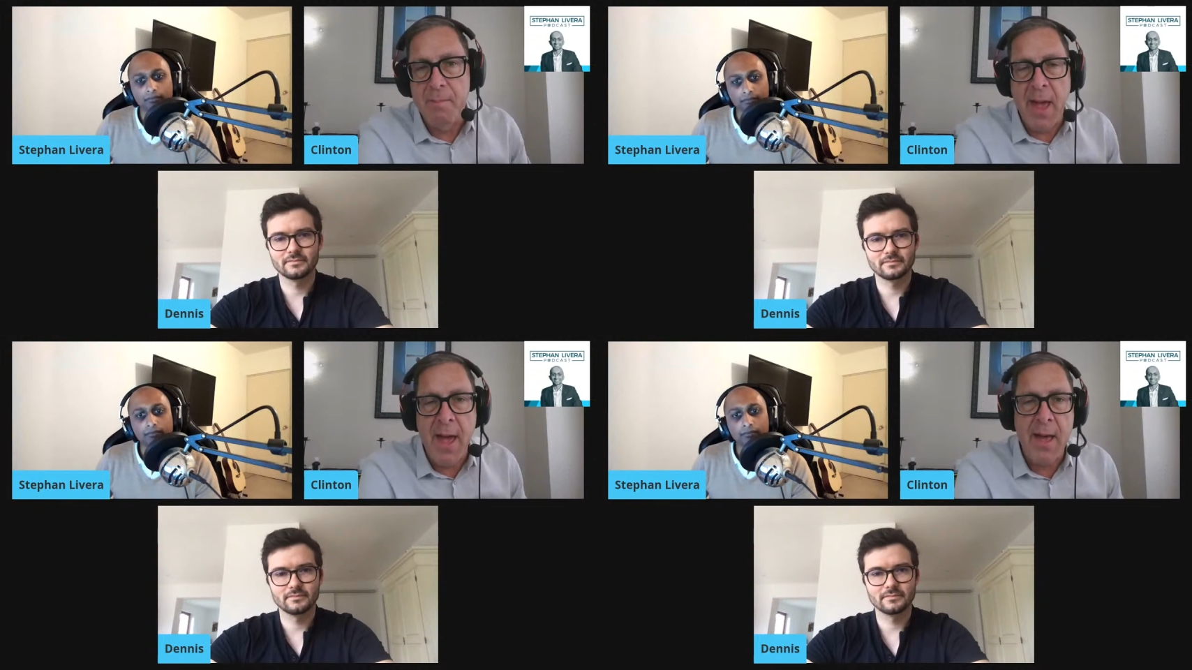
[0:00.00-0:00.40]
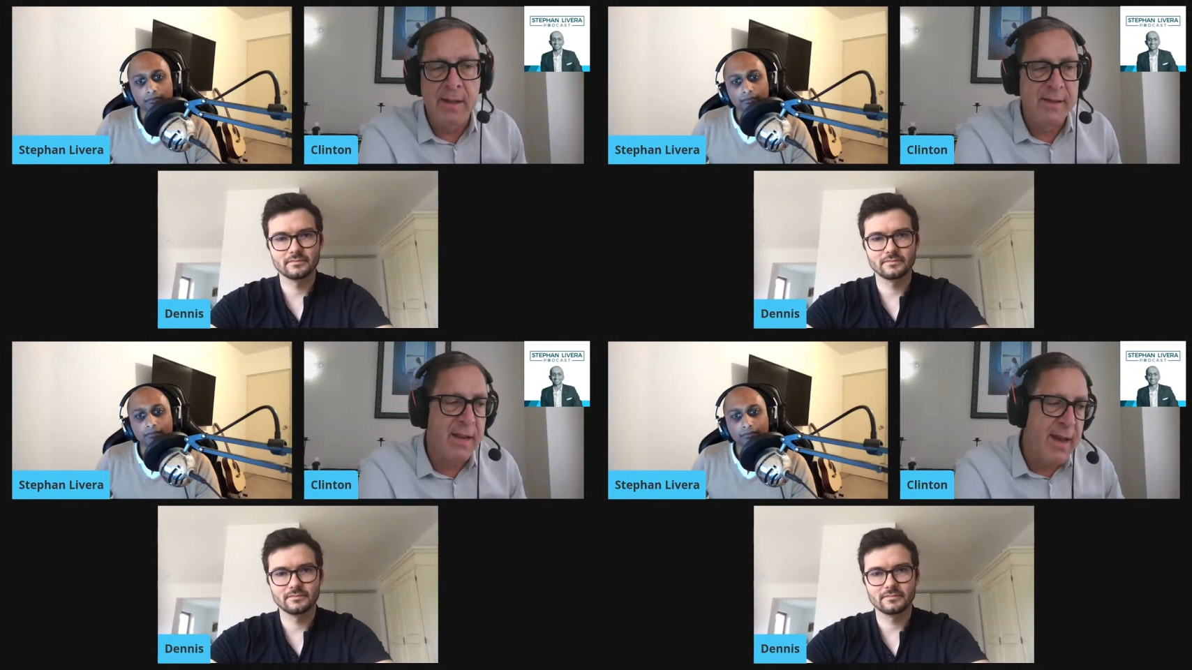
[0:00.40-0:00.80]
Speaker 1: And
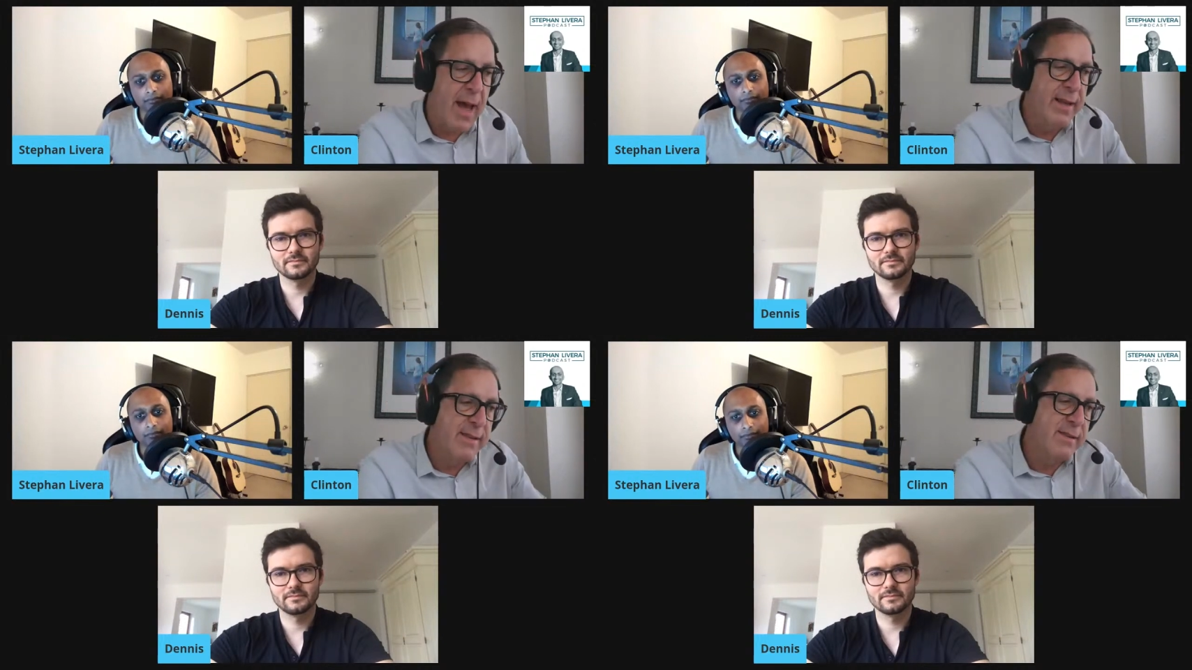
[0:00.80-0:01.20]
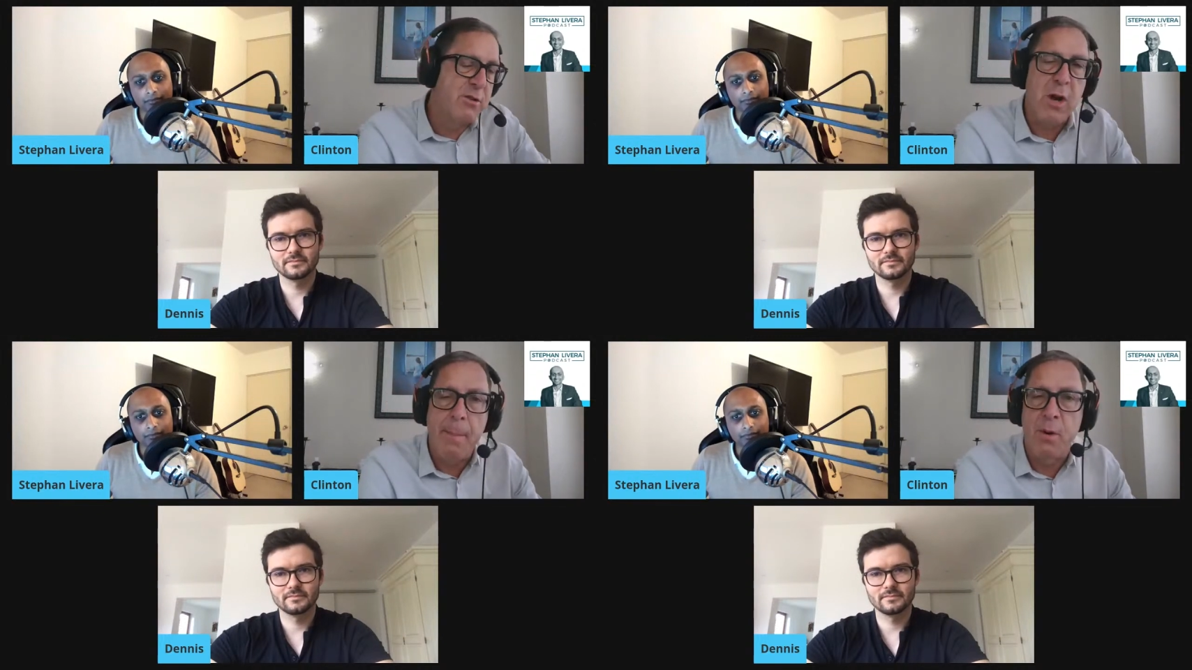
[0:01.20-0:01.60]
it's a nice
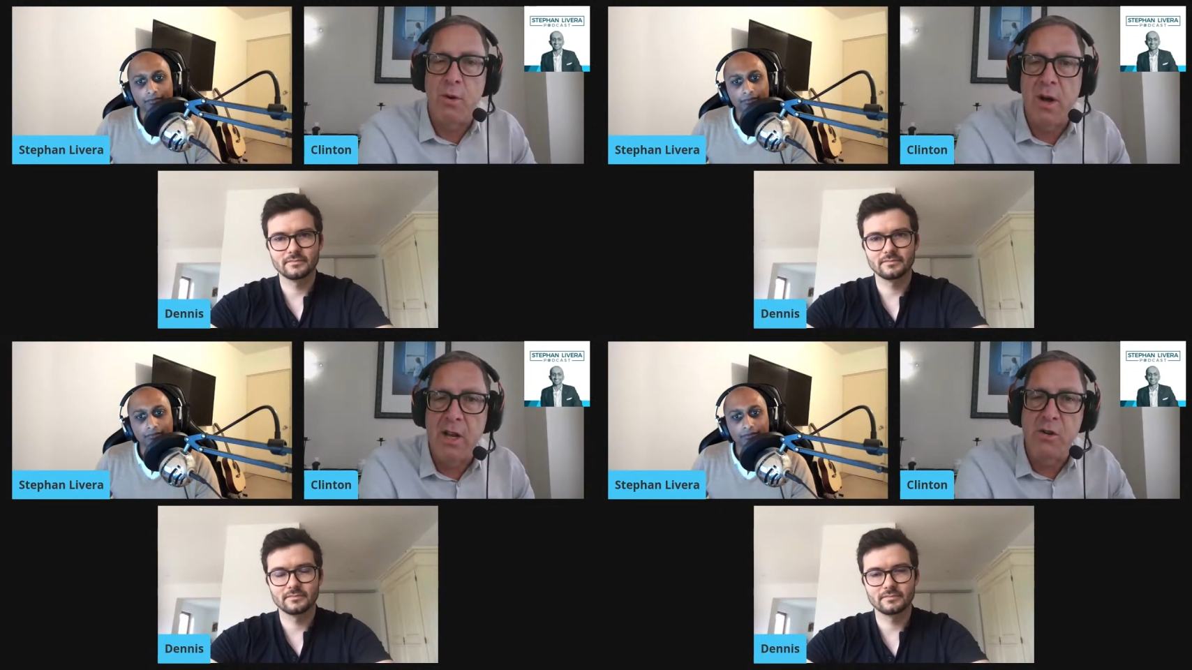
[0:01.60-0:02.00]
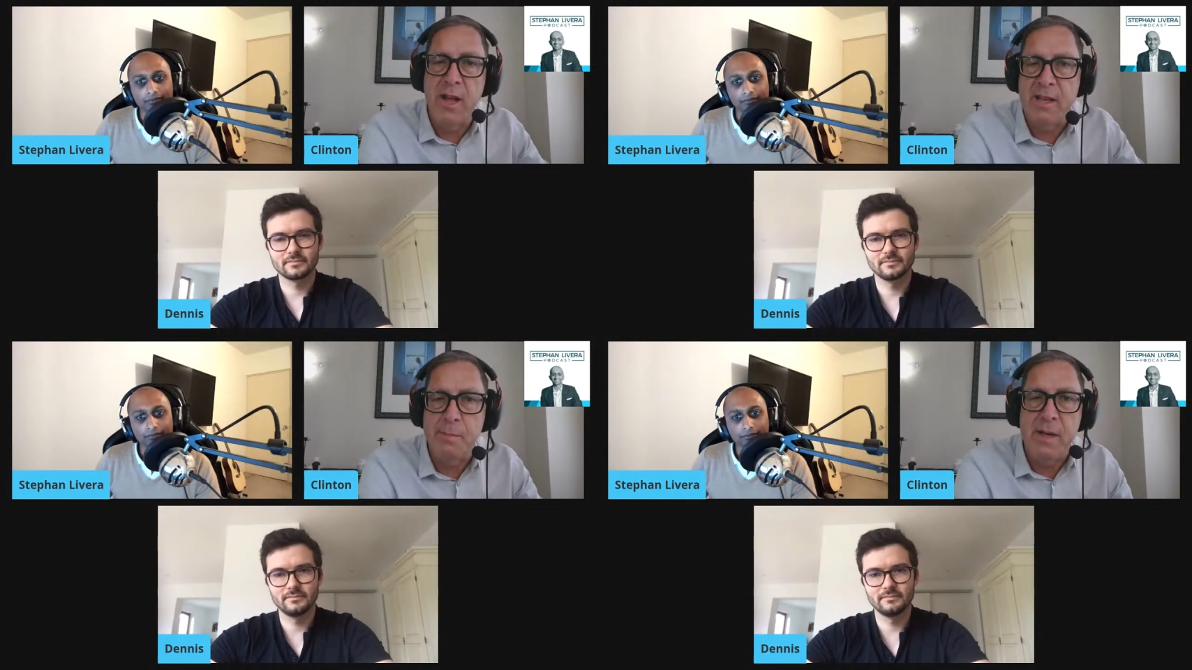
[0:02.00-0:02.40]
tropical country.
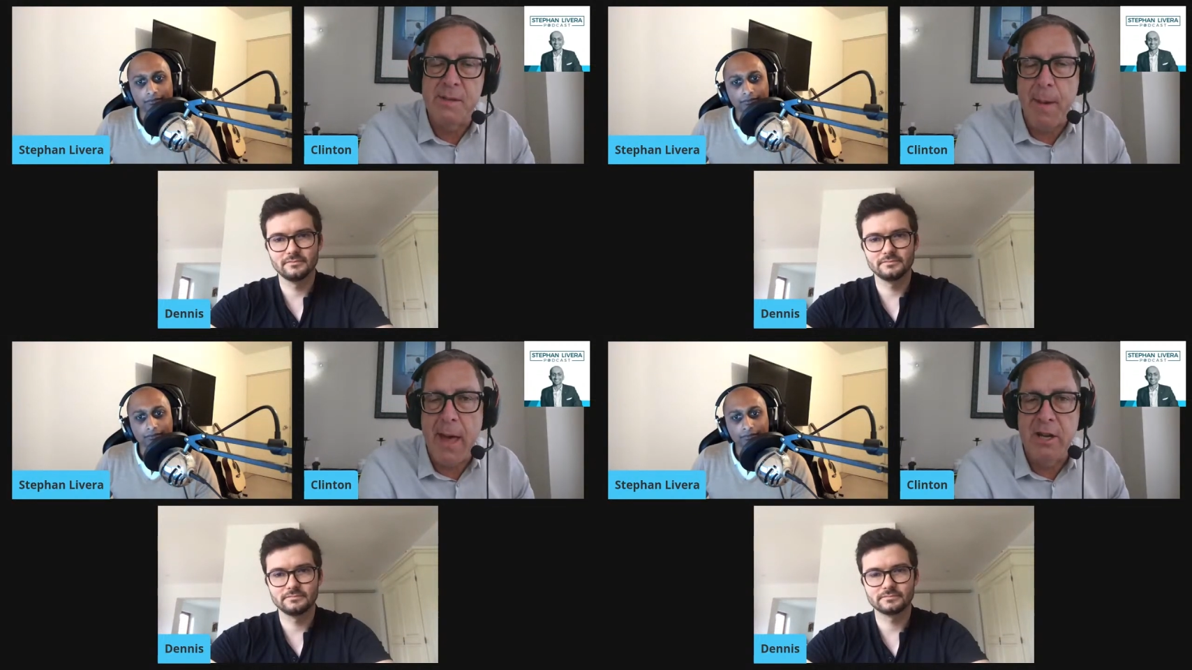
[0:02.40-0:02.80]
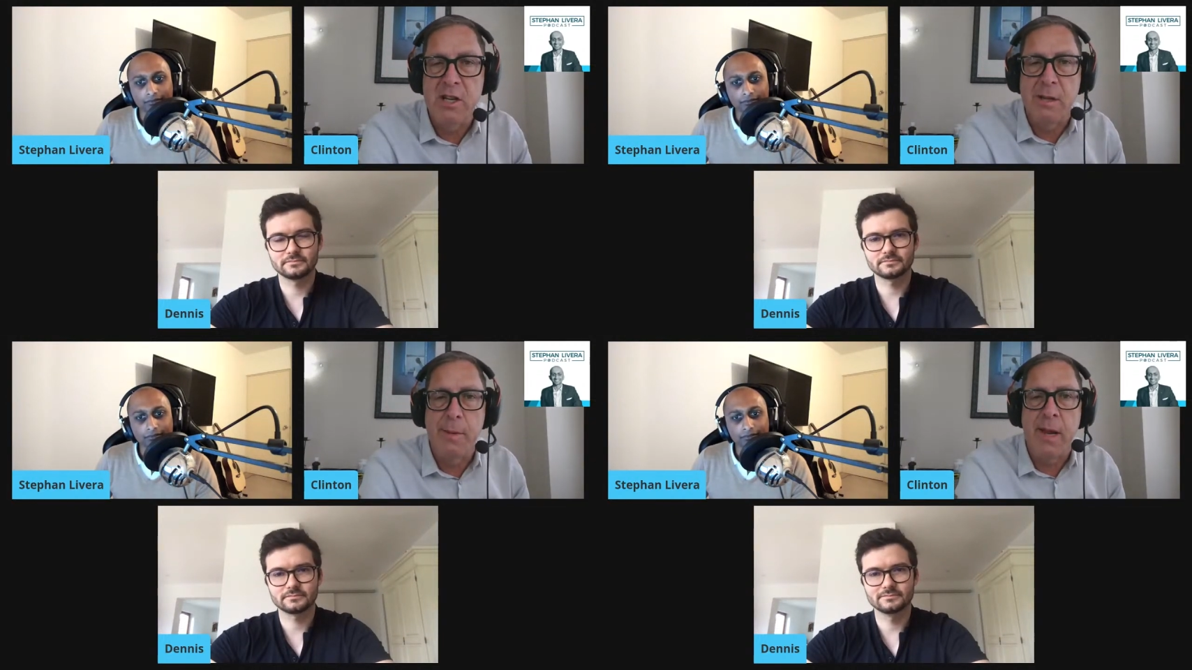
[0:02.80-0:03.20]
They speak
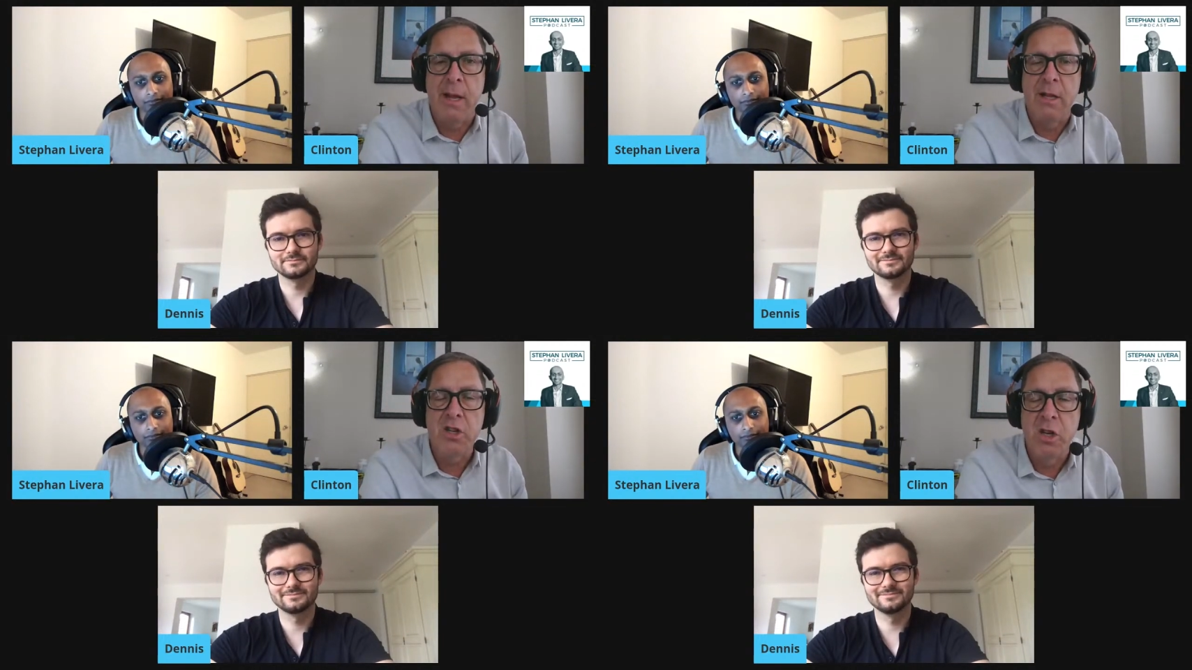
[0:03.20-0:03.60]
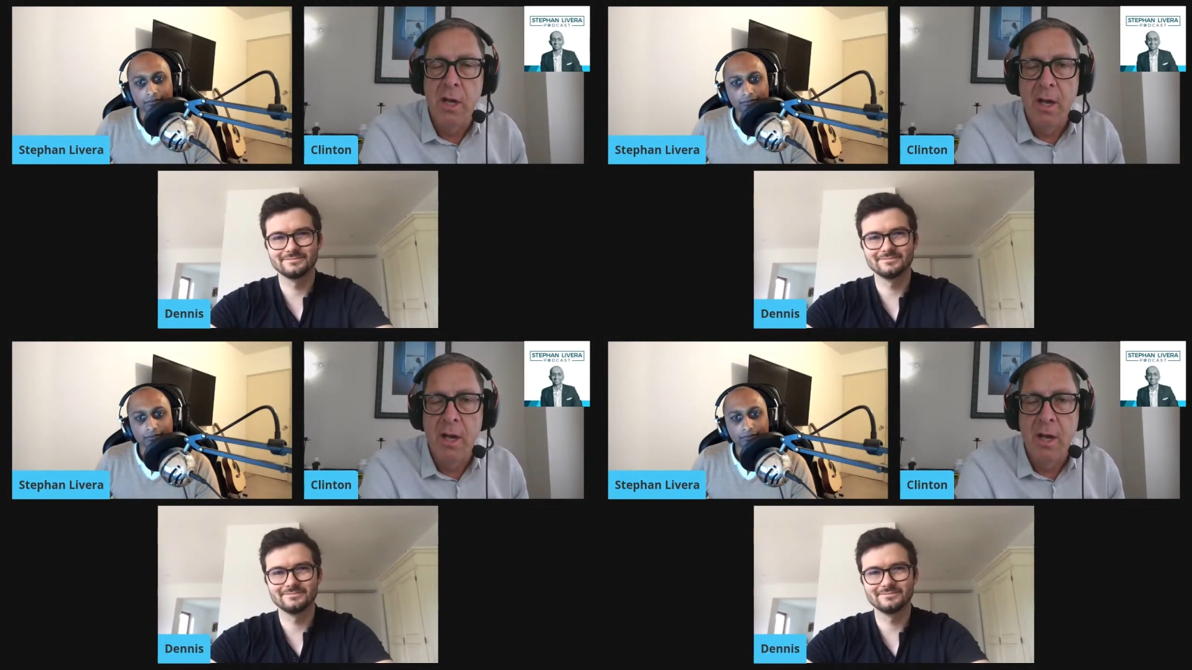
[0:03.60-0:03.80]
Spanish, a little bit of English.